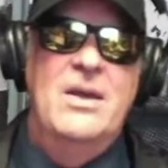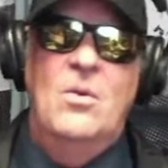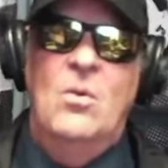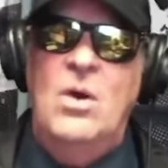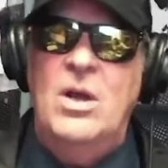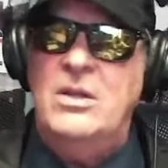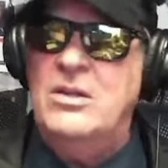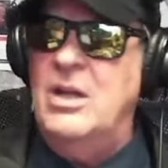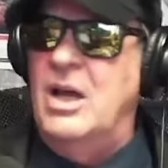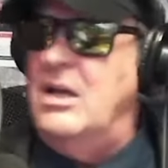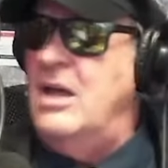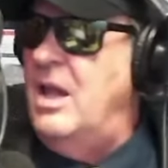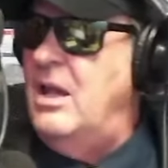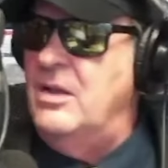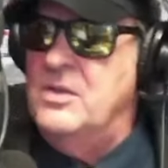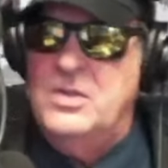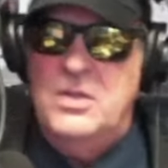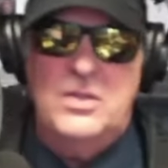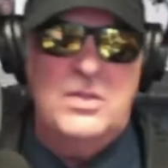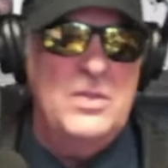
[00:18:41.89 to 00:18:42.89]
What the hell?
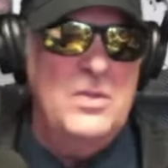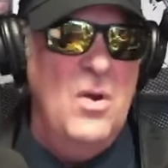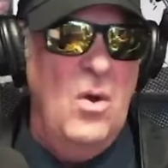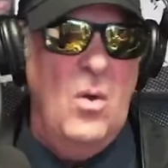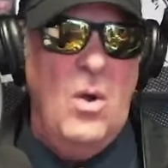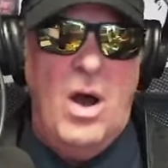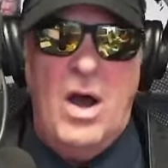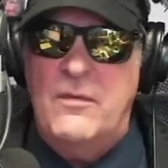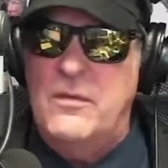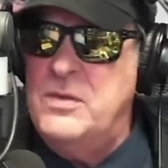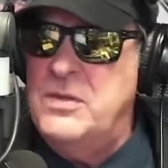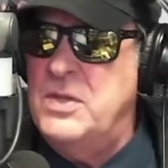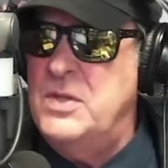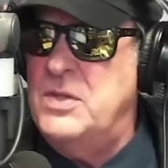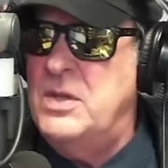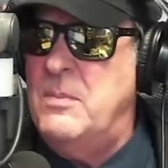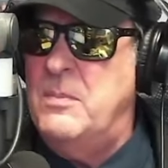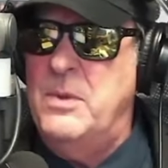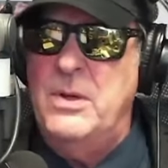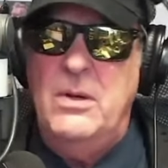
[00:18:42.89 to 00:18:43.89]
There's no offices
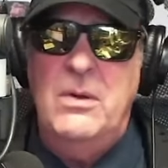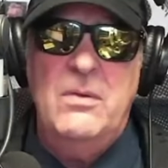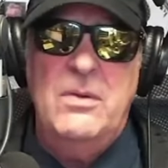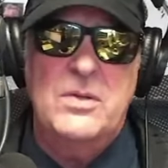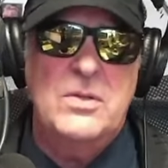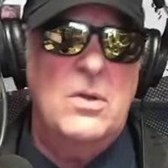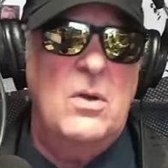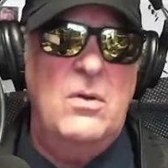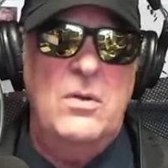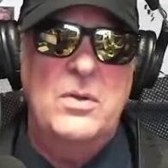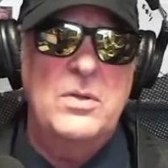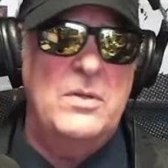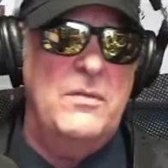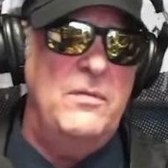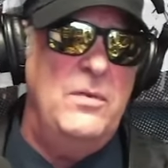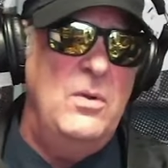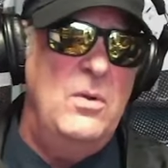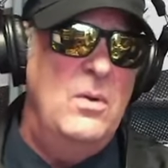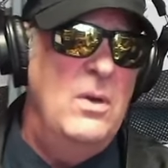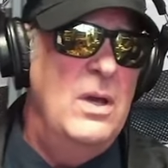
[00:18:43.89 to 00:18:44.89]
up here. There's a
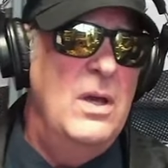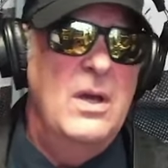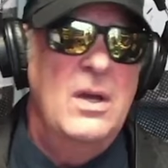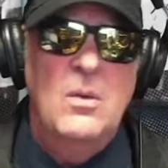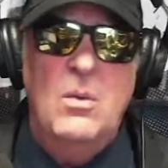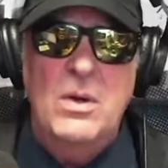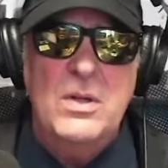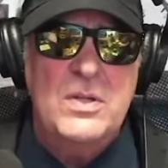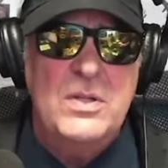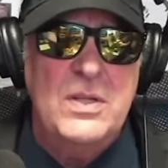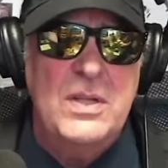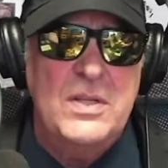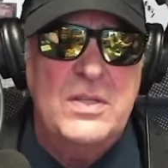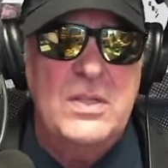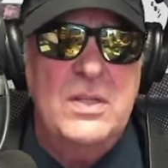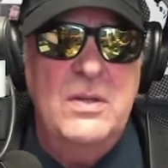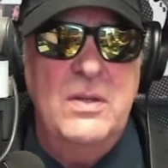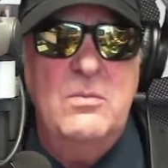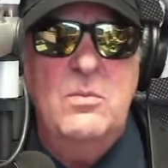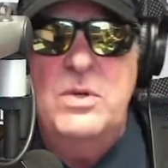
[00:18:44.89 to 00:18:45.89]
few. What's this?
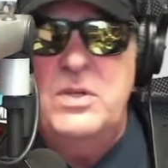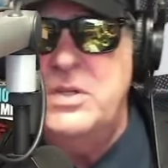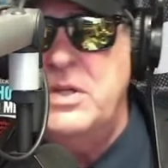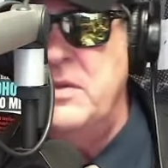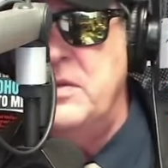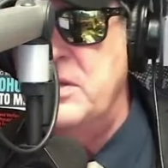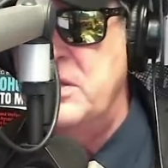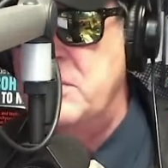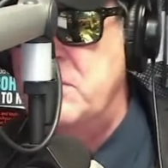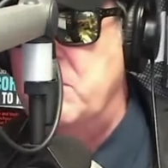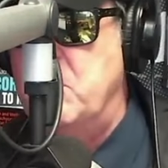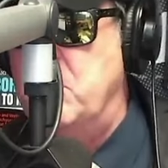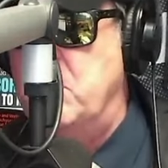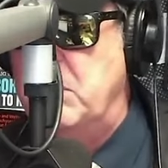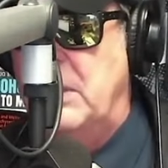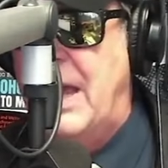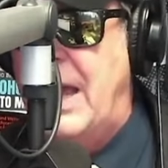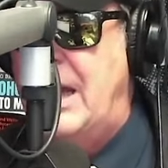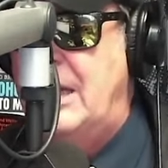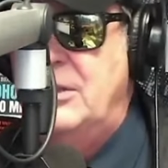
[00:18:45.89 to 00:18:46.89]
And then we see this
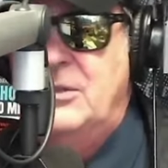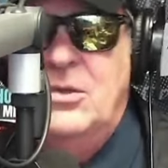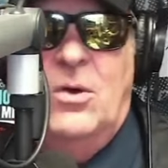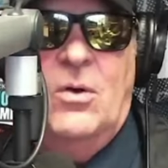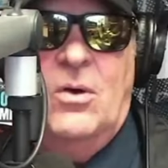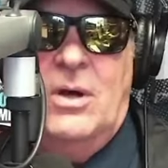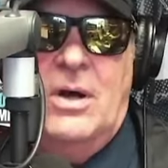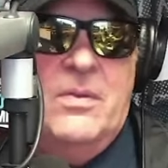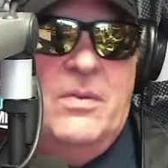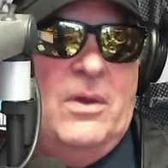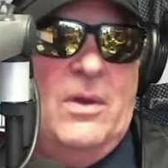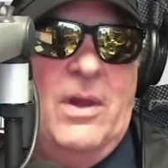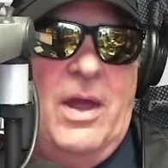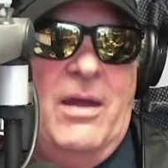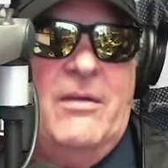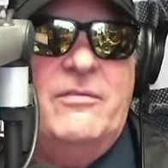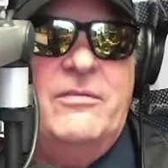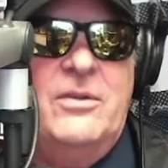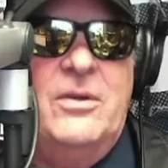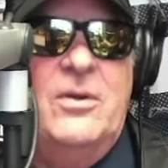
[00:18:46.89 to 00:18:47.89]
black door on the left.